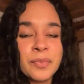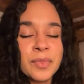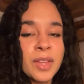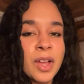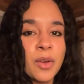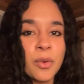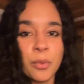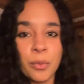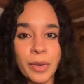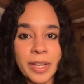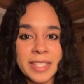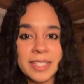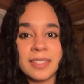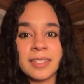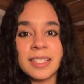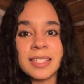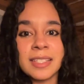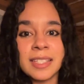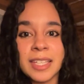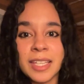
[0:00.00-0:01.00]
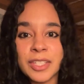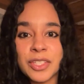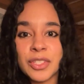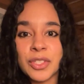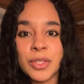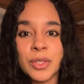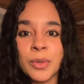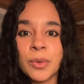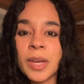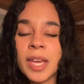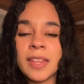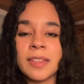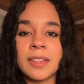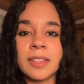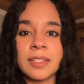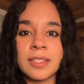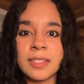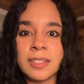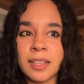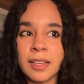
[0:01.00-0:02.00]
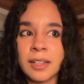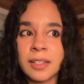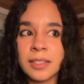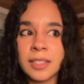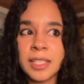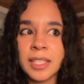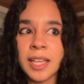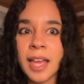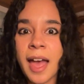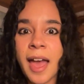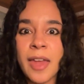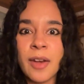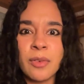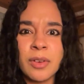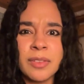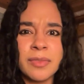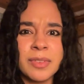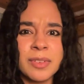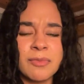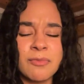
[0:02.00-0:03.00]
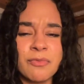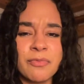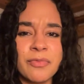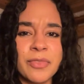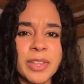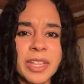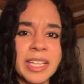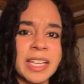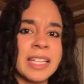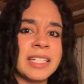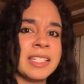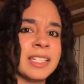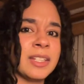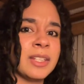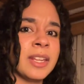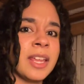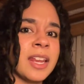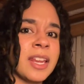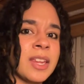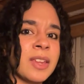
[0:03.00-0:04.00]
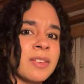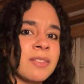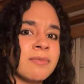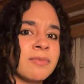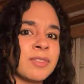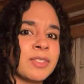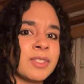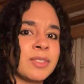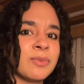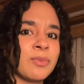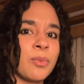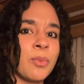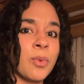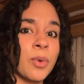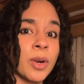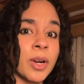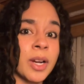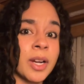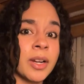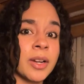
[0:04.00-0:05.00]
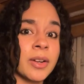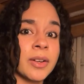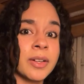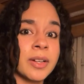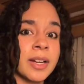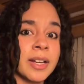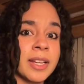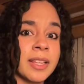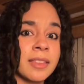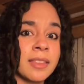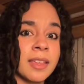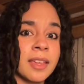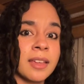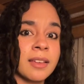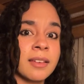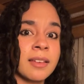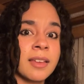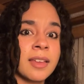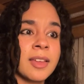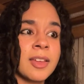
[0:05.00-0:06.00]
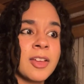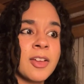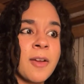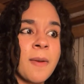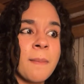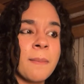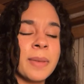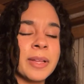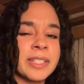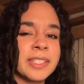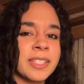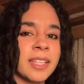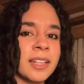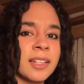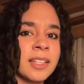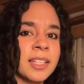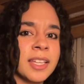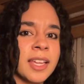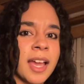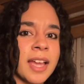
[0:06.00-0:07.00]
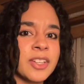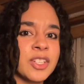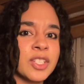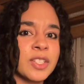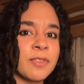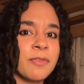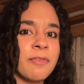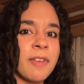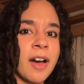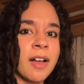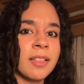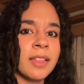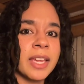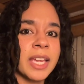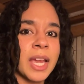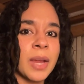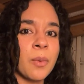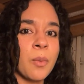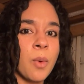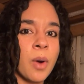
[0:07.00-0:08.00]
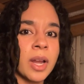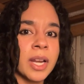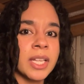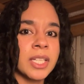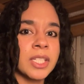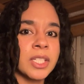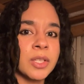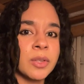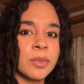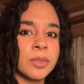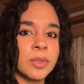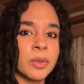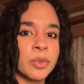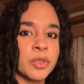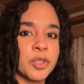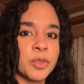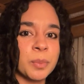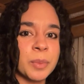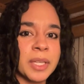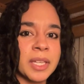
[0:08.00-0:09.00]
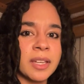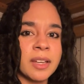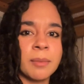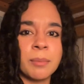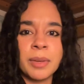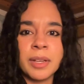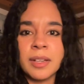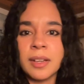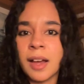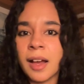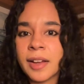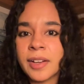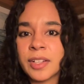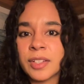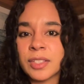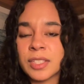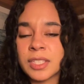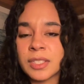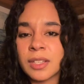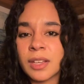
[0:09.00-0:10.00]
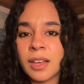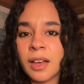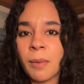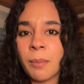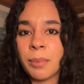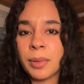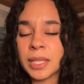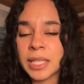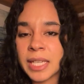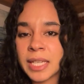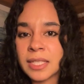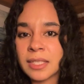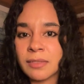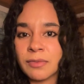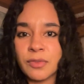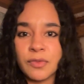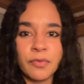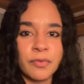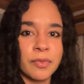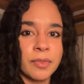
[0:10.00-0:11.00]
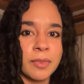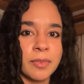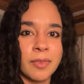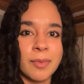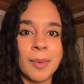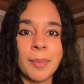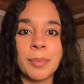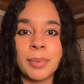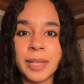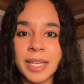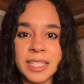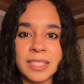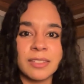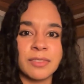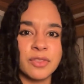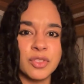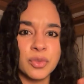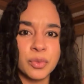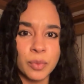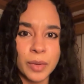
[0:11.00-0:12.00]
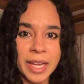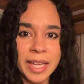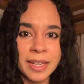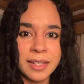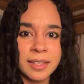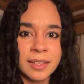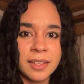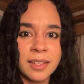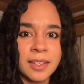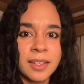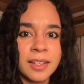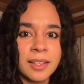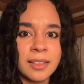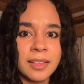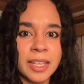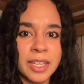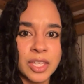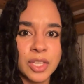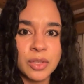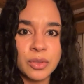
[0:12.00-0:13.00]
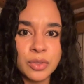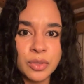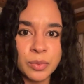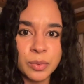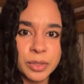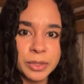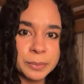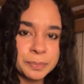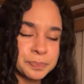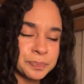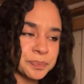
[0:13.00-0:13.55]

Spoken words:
resonance hits you, and then suddenly I don't even feel like I did any work or anything, but suddenly I just felt like I wanted to use social media, but not in a place of, from a place of dread like usual.